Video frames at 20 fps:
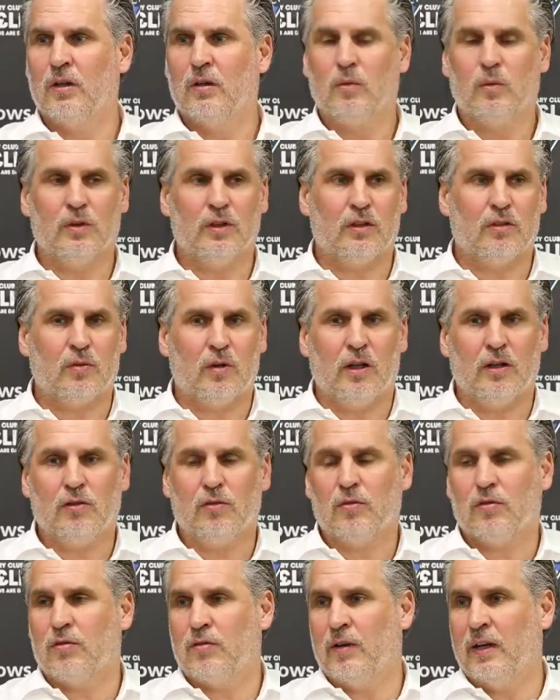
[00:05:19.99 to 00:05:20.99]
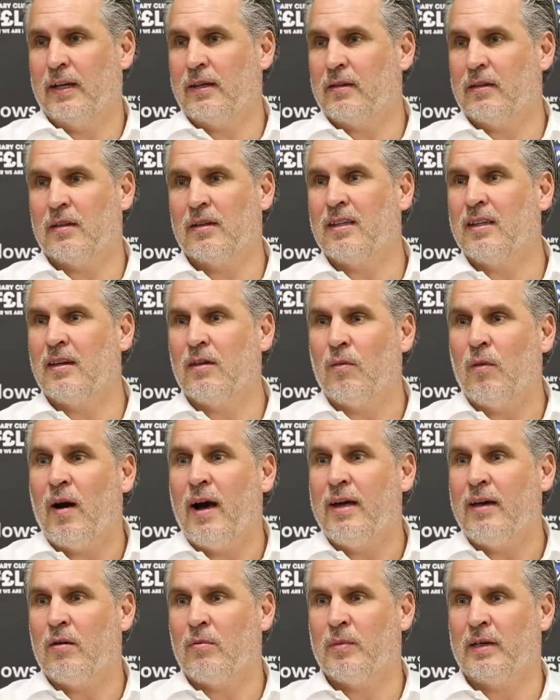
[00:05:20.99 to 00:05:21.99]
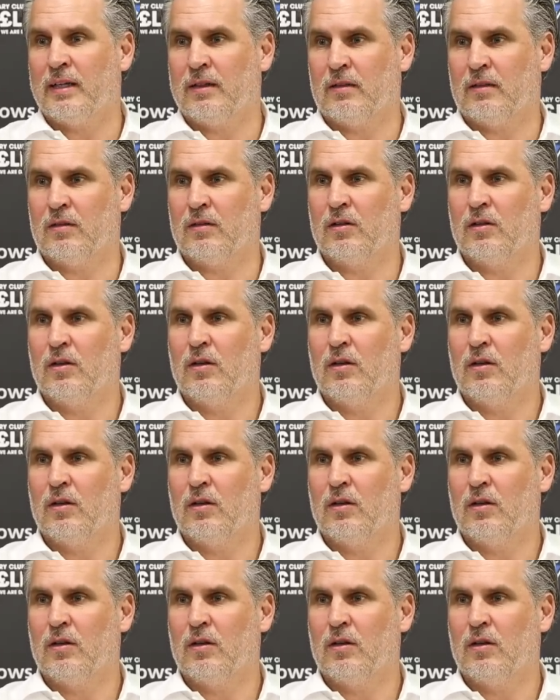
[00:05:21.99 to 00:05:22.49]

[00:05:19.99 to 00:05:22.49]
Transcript: We try to create an environment